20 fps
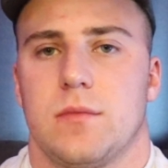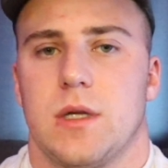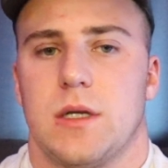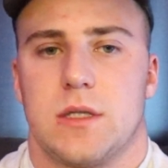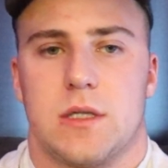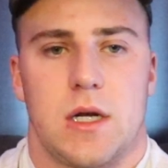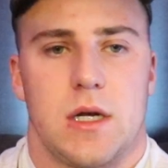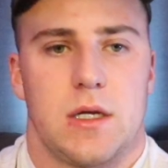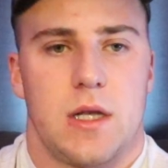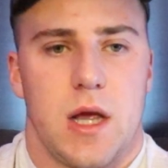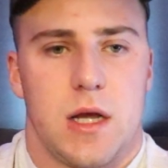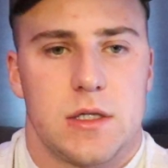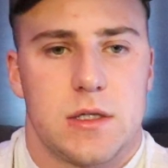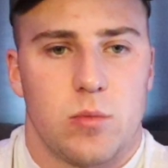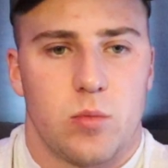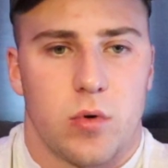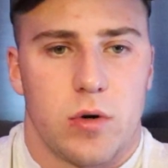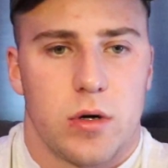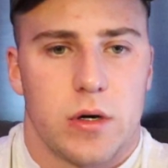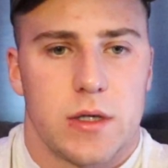It's going to take
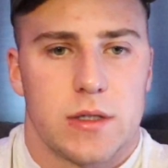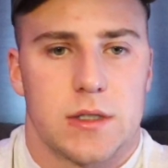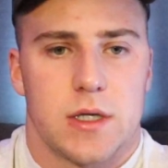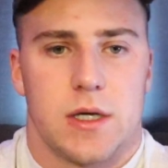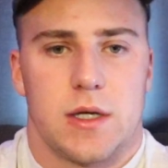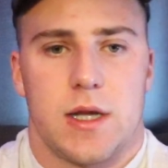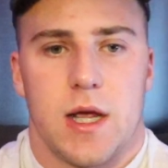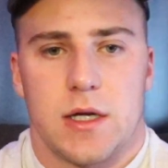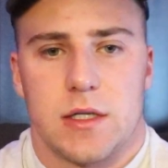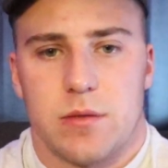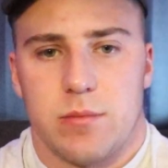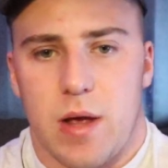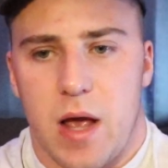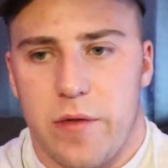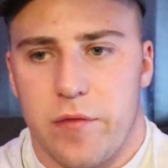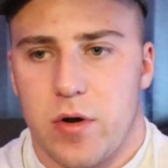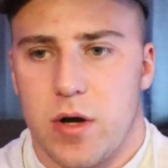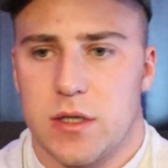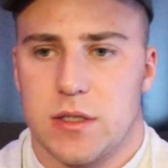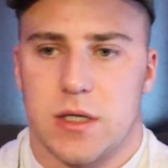some work. It's going to take some
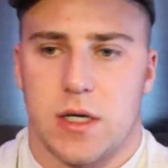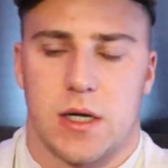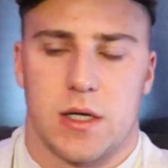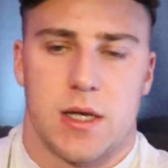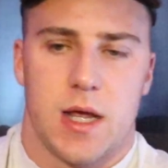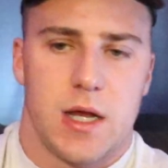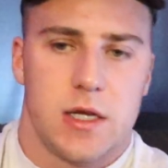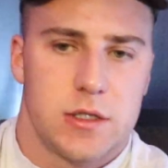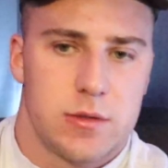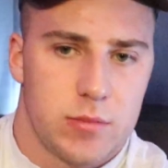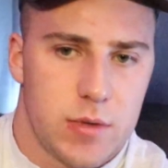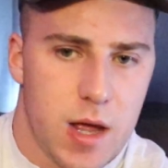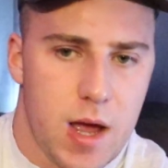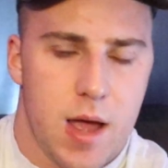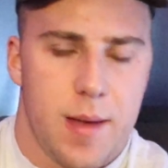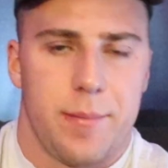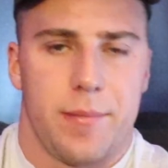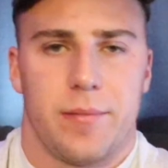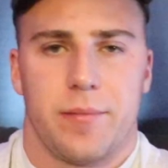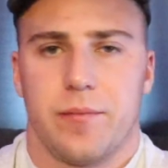effort. It's going to take some
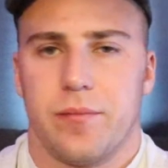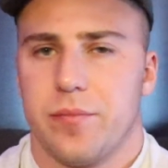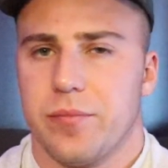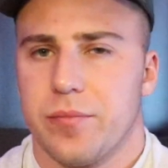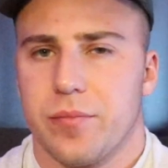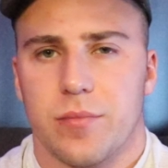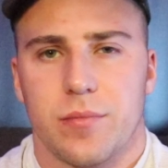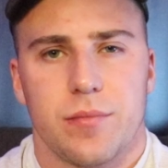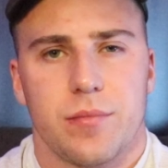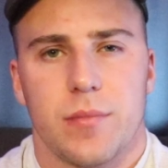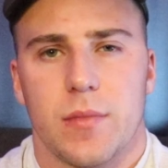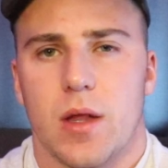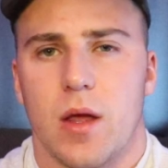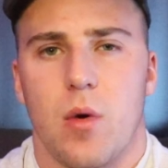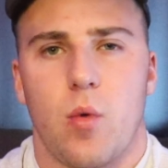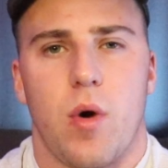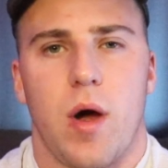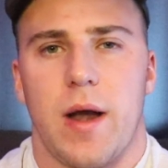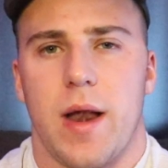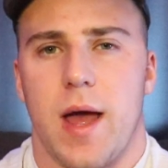time.
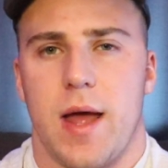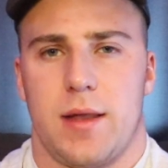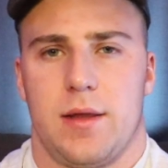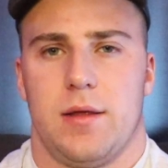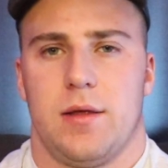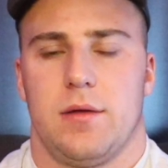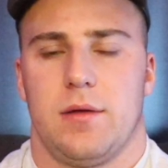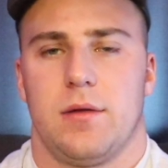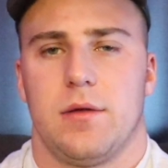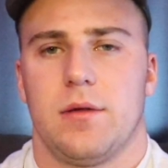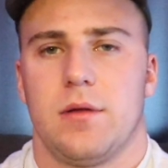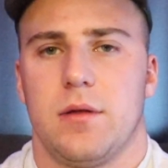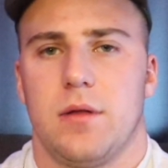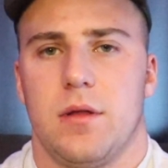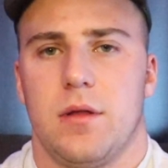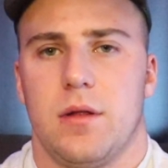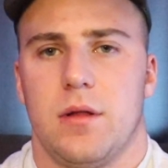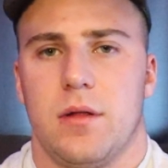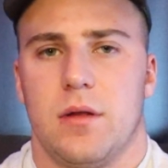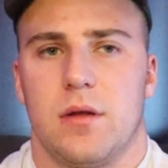Why not?
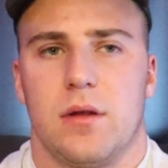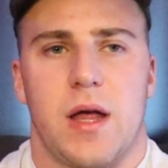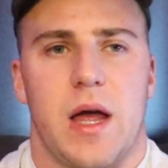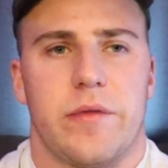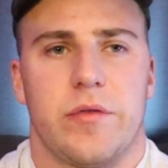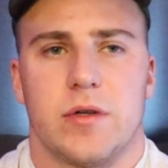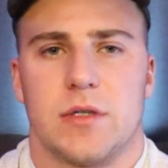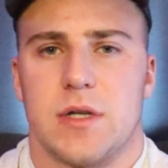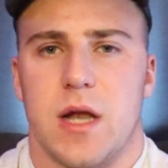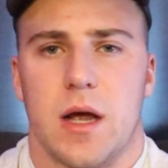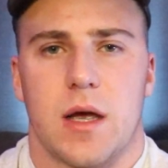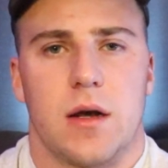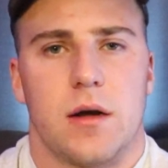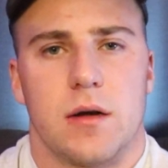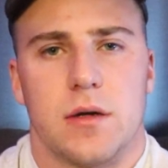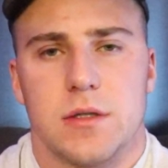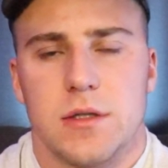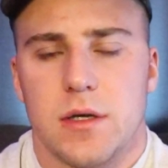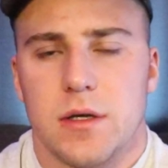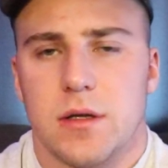A little effort's not going
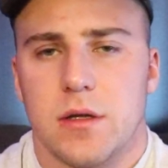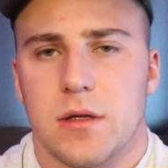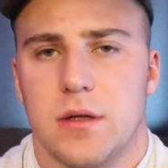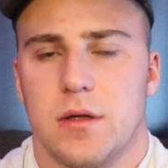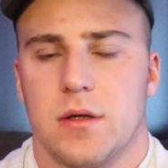to hurt you.